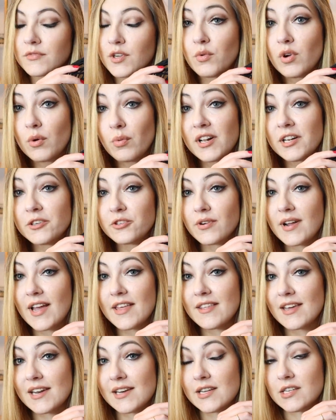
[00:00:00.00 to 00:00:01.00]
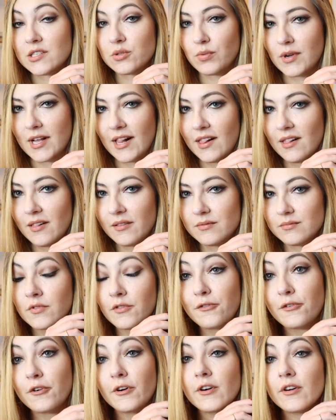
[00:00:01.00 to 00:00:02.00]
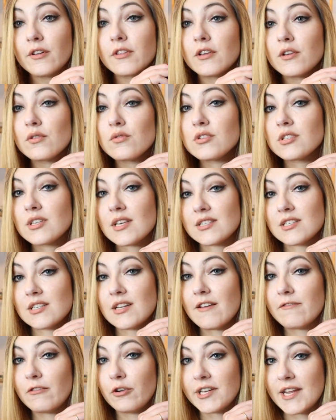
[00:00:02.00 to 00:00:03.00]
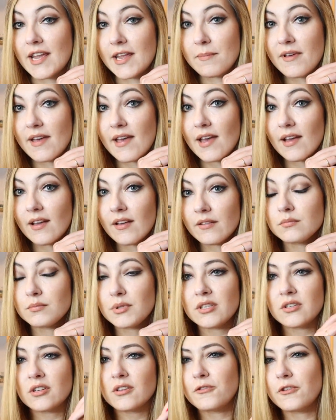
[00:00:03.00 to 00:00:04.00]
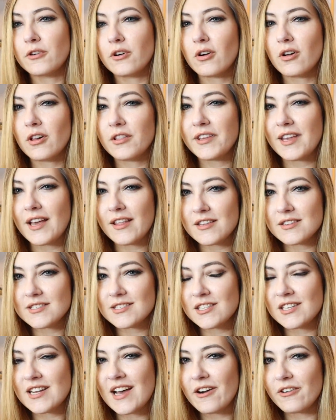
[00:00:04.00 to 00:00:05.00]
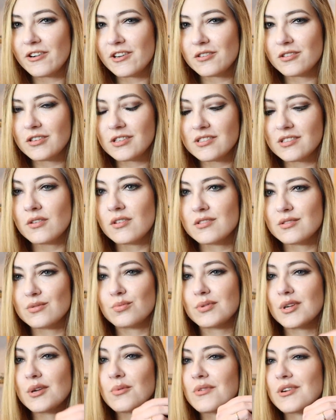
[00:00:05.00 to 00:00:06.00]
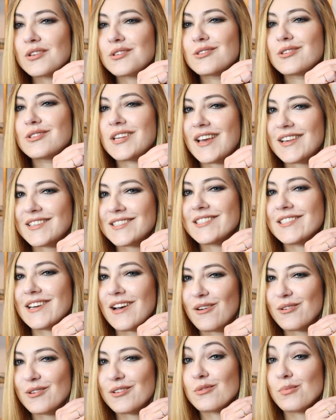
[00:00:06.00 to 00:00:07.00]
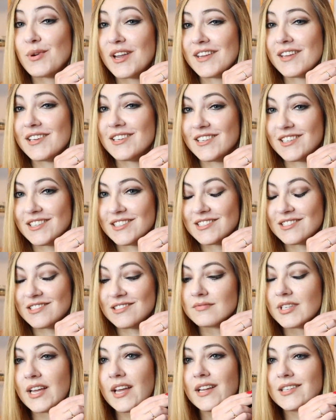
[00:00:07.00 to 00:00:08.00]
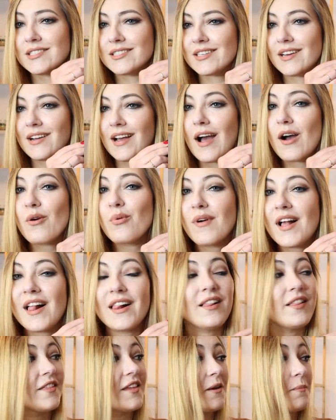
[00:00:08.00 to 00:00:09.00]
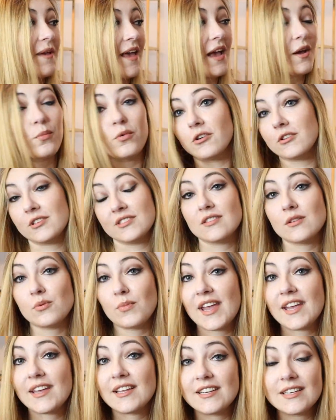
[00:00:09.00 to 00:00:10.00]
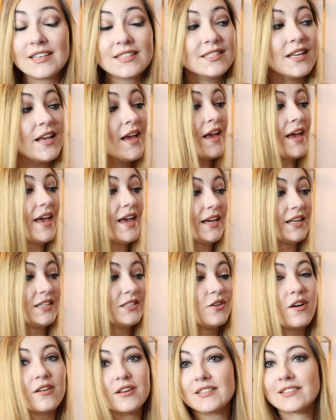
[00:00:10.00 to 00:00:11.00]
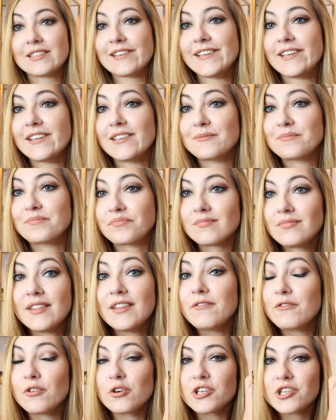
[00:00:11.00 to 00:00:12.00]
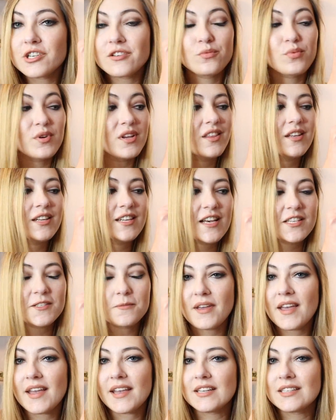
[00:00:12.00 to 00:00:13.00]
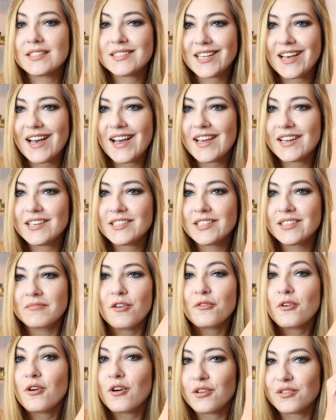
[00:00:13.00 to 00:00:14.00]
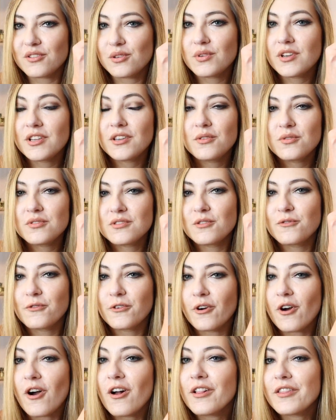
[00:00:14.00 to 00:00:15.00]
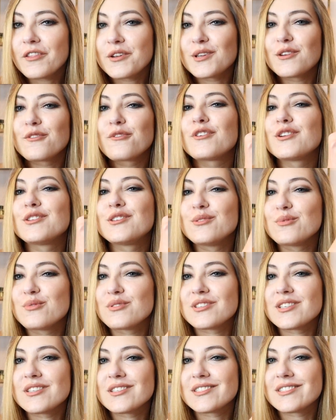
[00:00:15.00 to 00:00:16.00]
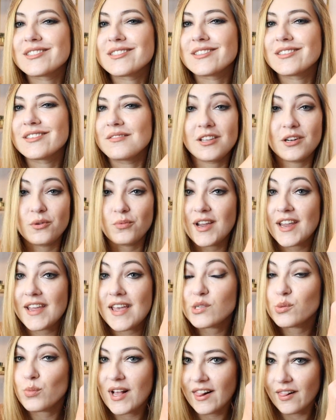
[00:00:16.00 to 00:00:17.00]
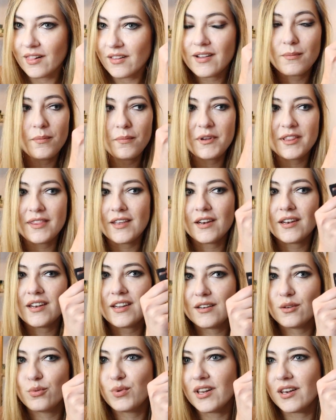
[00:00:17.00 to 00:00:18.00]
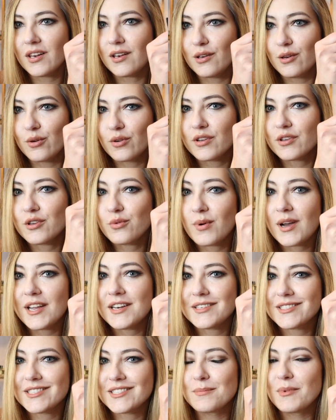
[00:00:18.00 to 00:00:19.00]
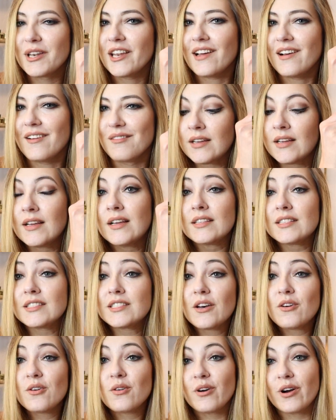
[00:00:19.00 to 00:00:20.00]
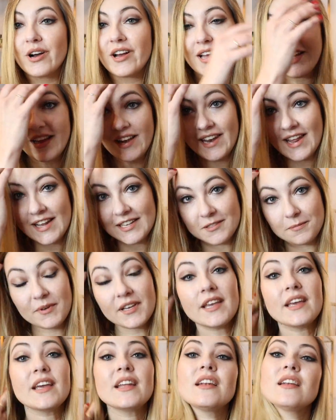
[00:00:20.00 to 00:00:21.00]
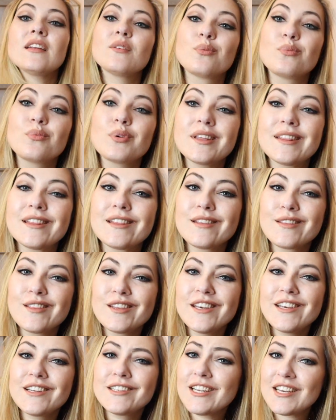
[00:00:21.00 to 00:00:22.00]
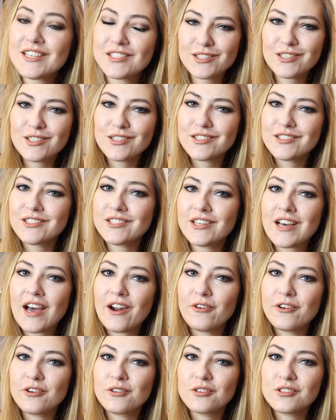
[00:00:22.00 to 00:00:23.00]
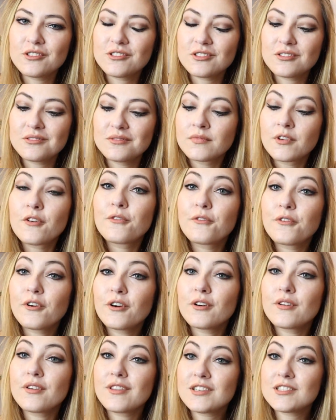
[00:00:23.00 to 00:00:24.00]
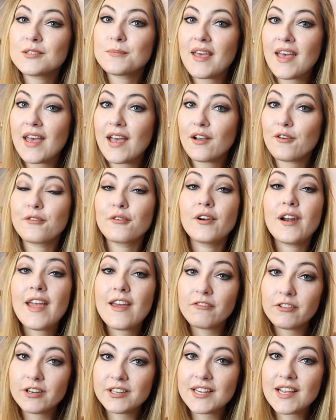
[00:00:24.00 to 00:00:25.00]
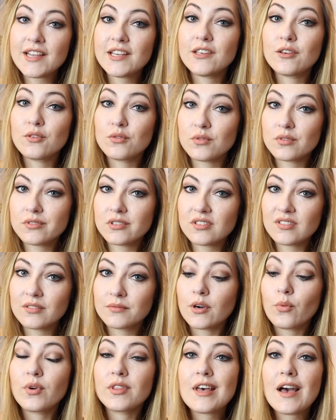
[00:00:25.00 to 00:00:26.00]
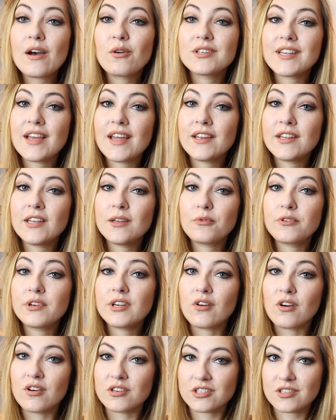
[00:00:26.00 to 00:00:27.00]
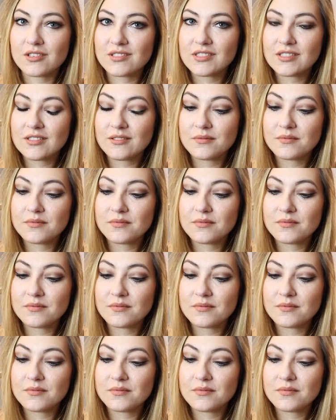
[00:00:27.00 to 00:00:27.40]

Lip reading: We will try that as well for the use as an everyday bag, but not for all the other scenarios, because we want to test it out the way it is and how well that bag works the way it is. And honestly, the version with the dust bag inside, of course, you can use it for all the different uses that way as well. But then it will look quite similar. So let's begin with the testing scenarios for this bag for everyday use without any precautions.